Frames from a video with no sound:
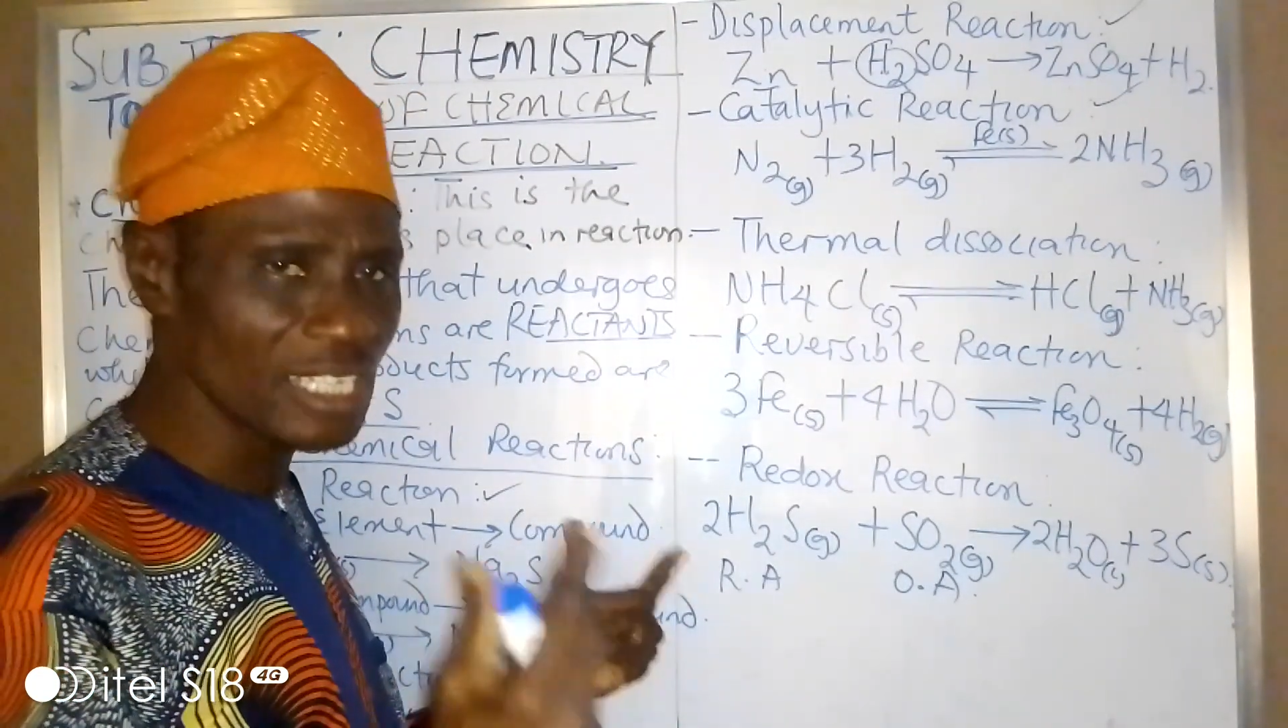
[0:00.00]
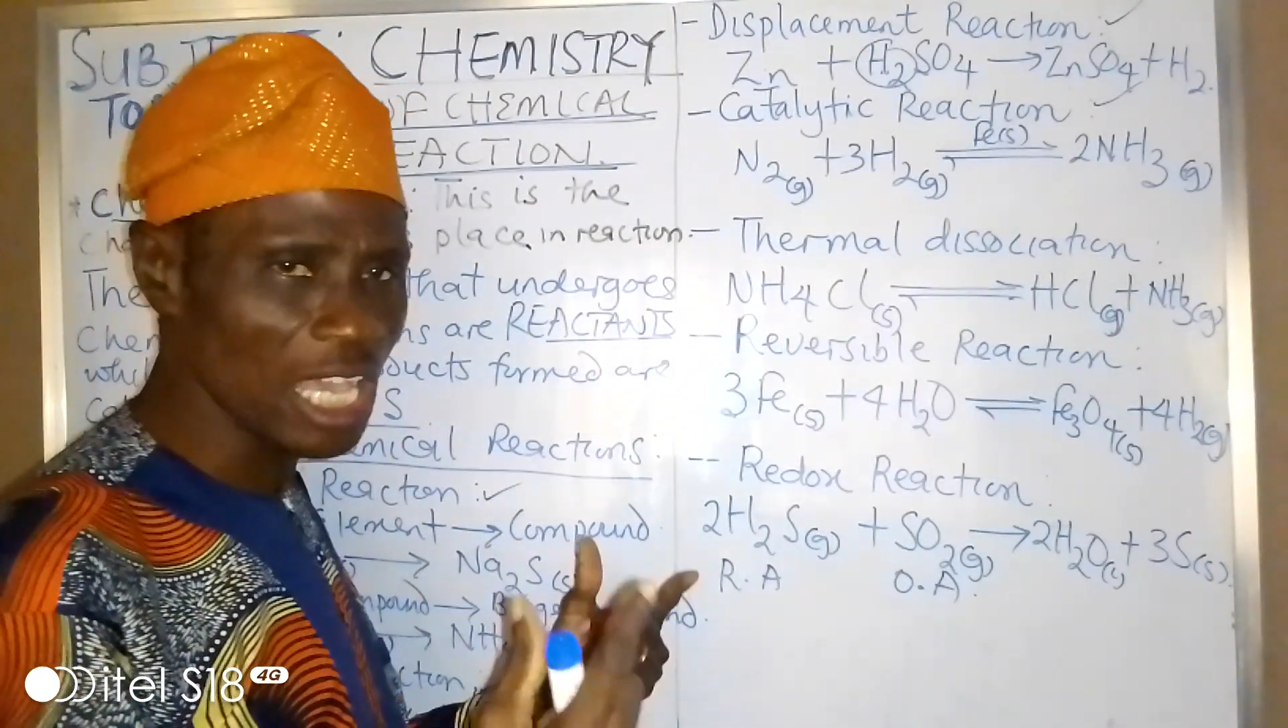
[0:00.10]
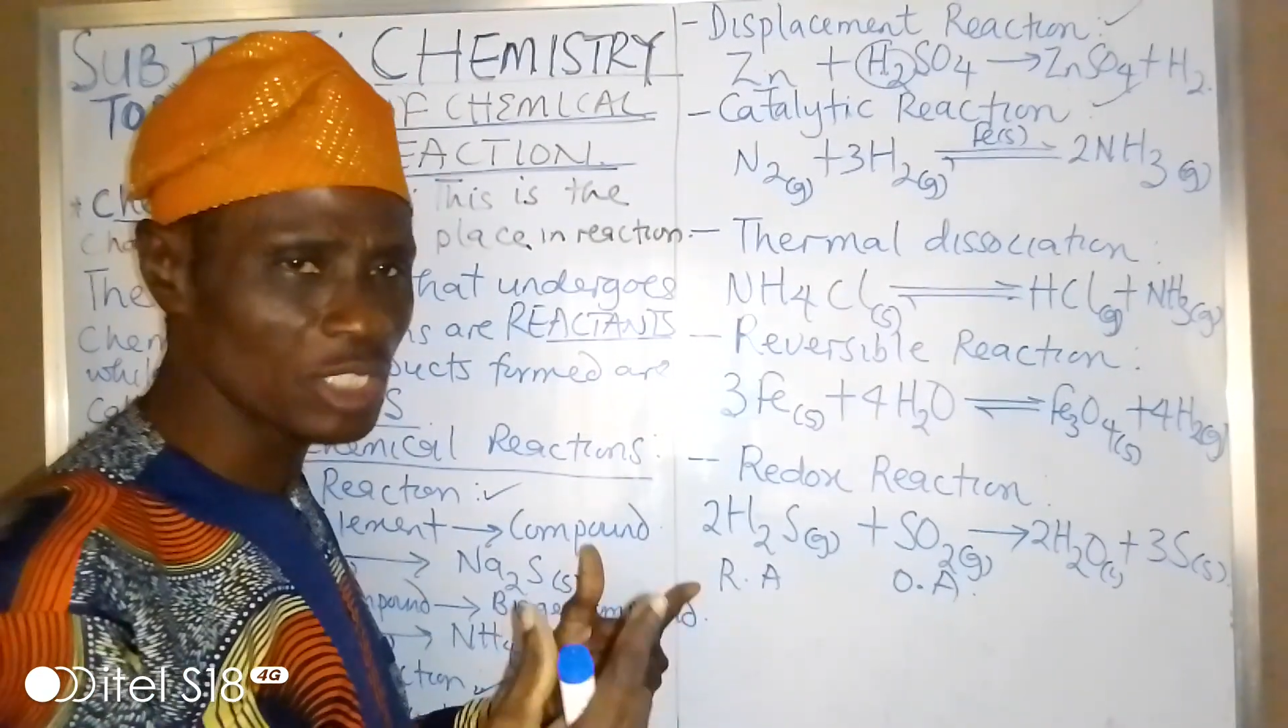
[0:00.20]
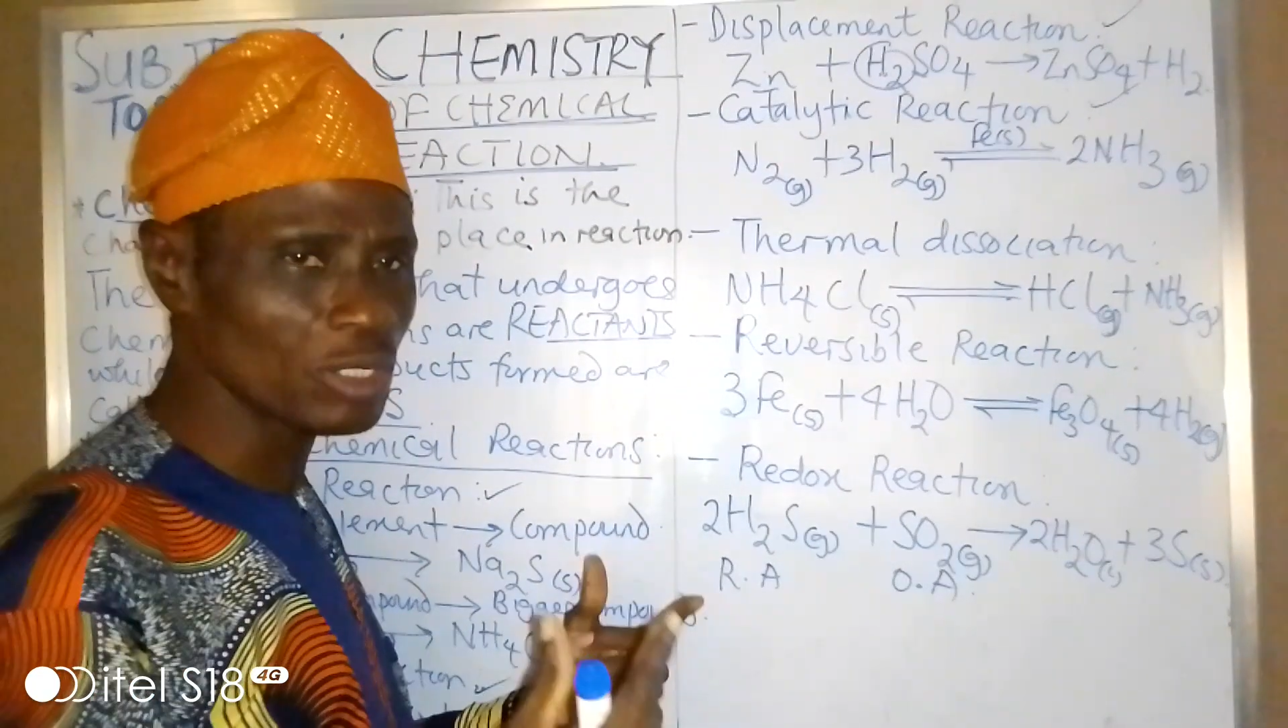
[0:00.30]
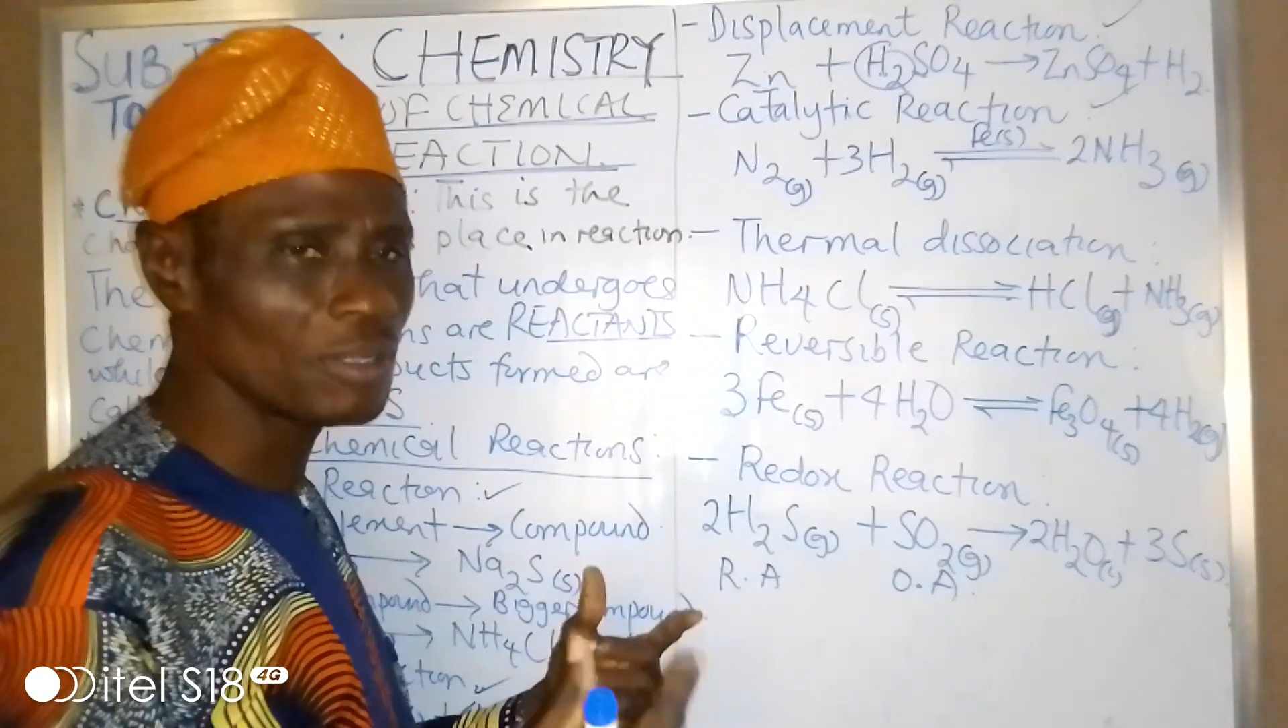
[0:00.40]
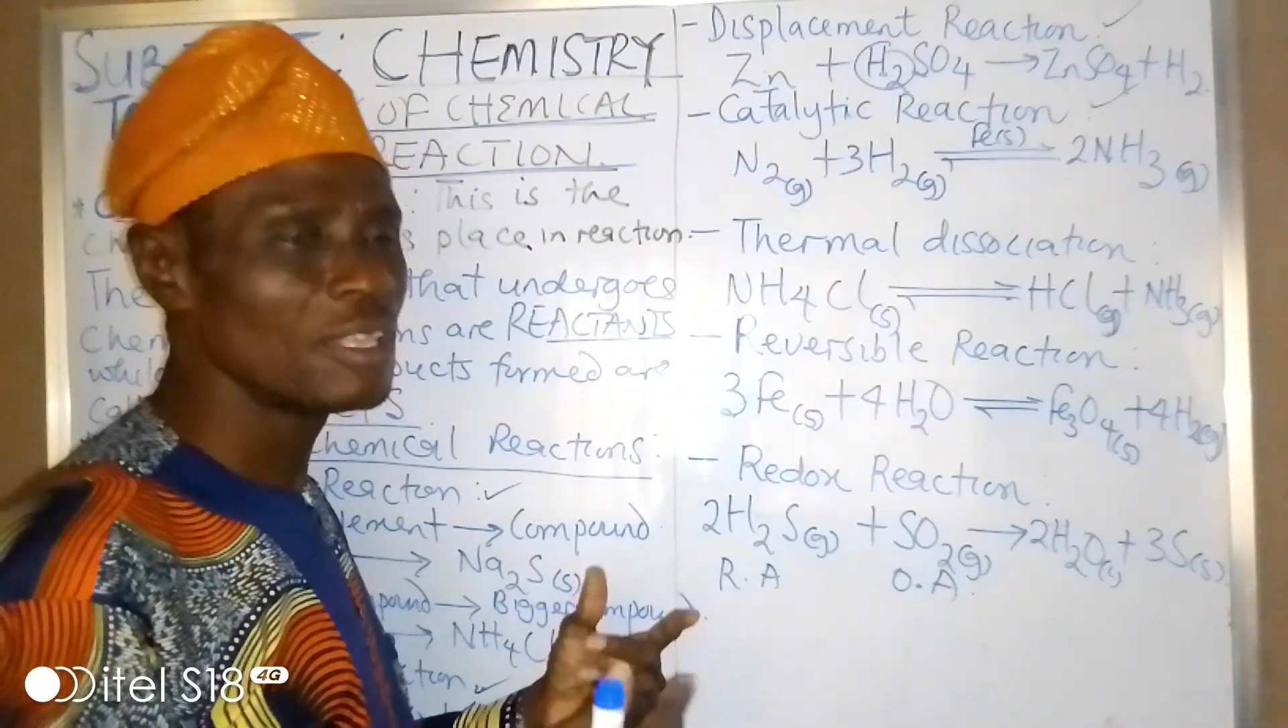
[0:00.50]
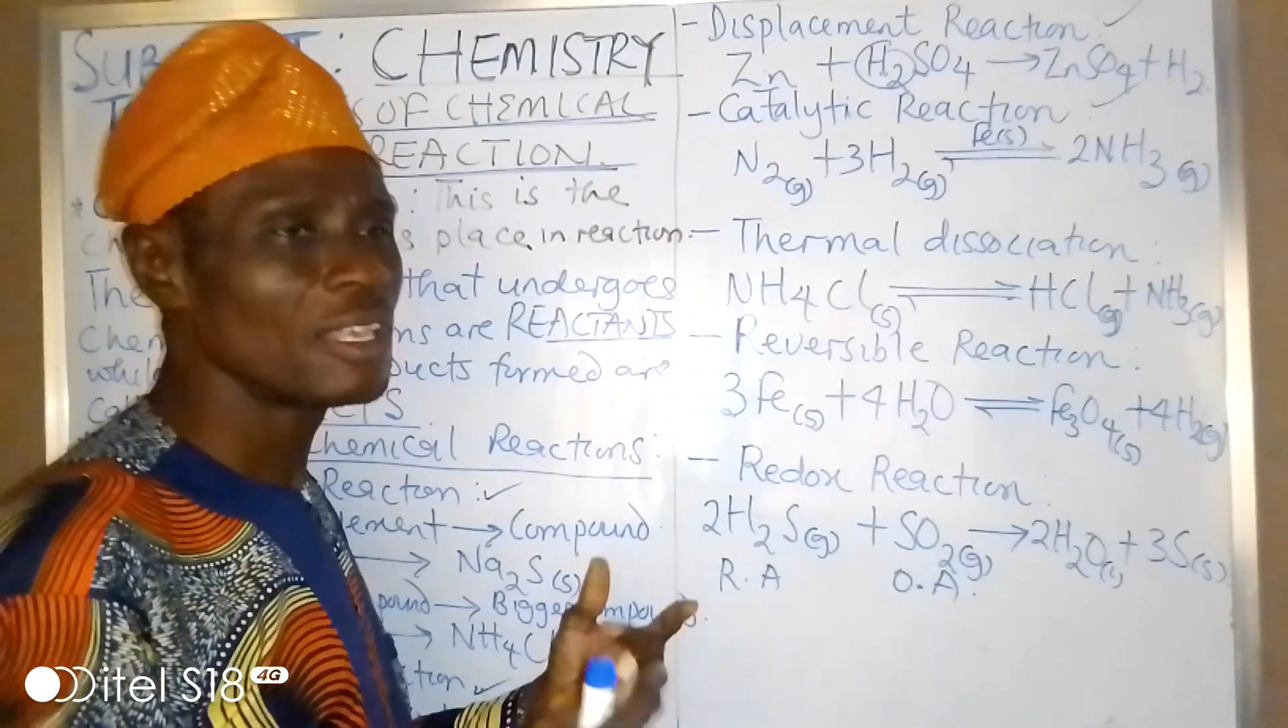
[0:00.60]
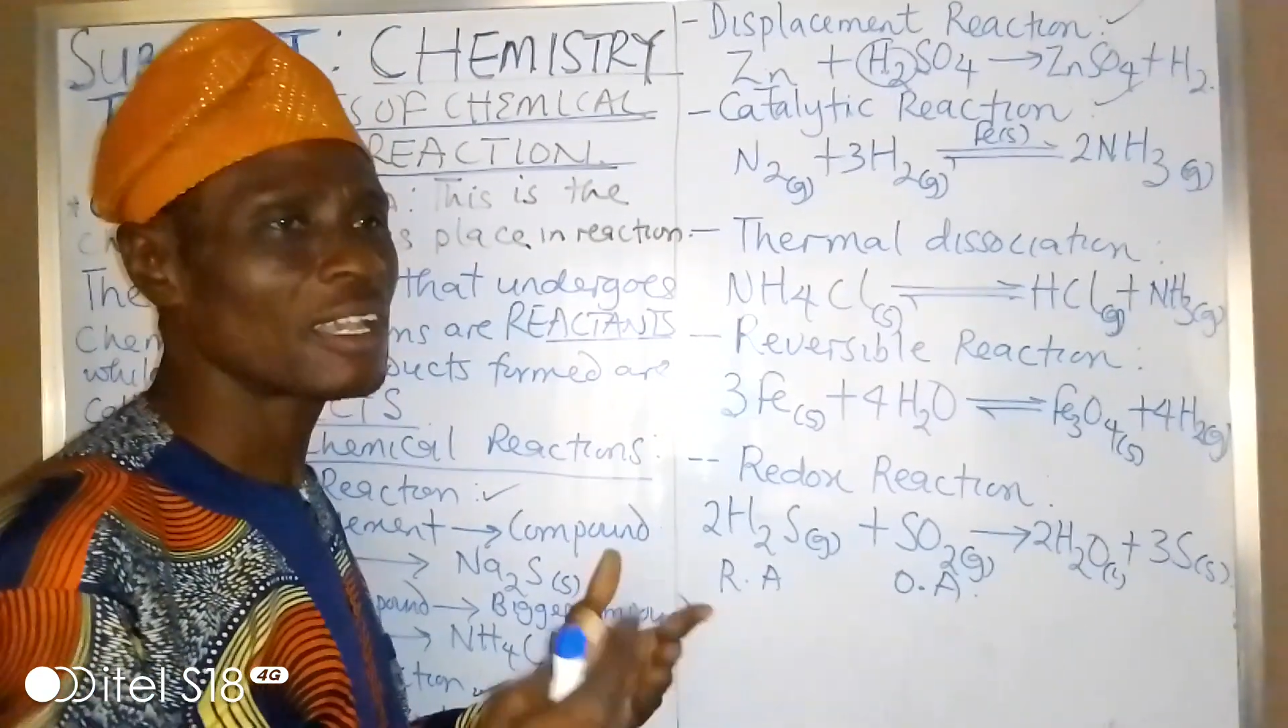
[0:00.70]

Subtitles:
reaction,